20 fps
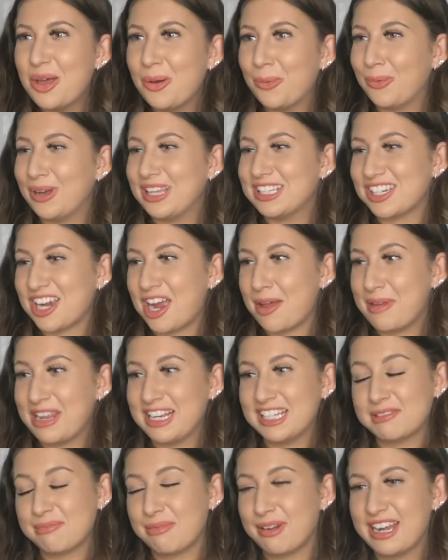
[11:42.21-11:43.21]
which I mean,
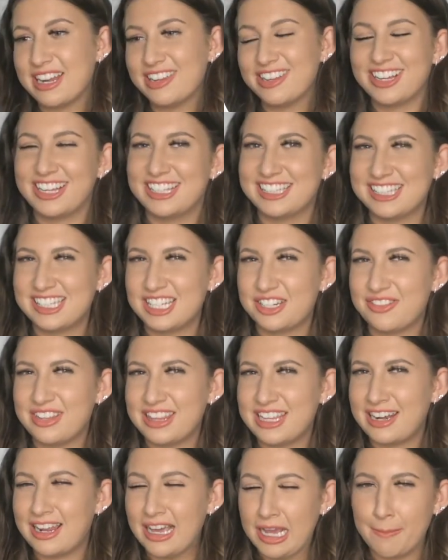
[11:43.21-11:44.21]
it's pretty good considering
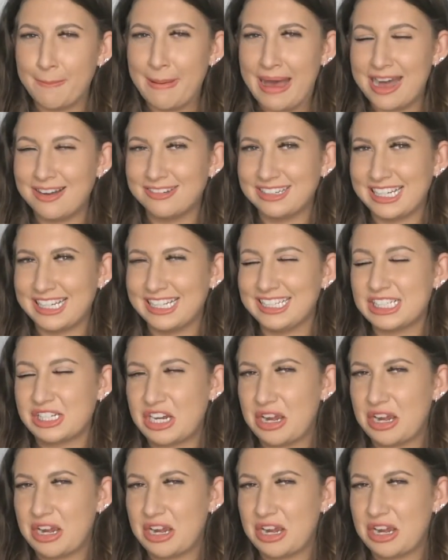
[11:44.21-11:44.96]
they're like a pound each.